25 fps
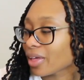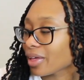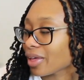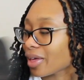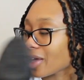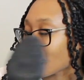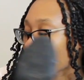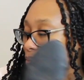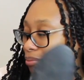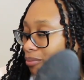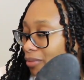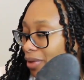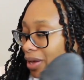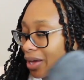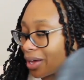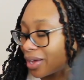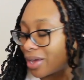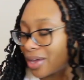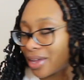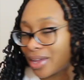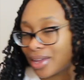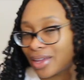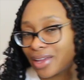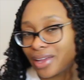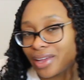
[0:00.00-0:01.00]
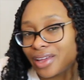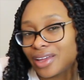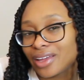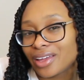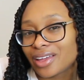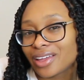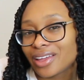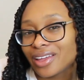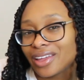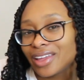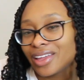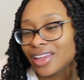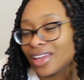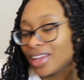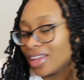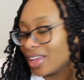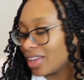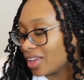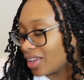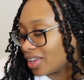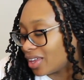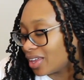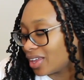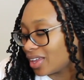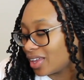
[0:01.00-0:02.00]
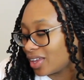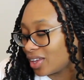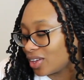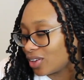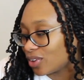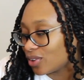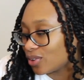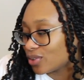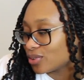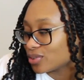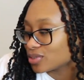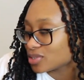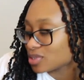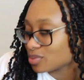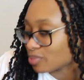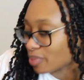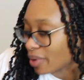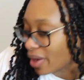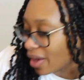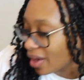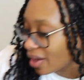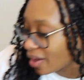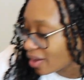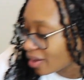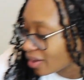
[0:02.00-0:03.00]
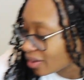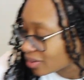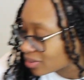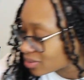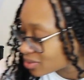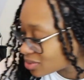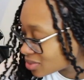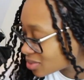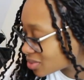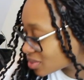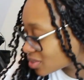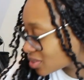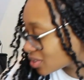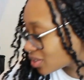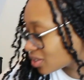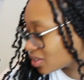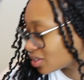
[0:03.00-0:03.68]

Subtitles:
Got my heels packed.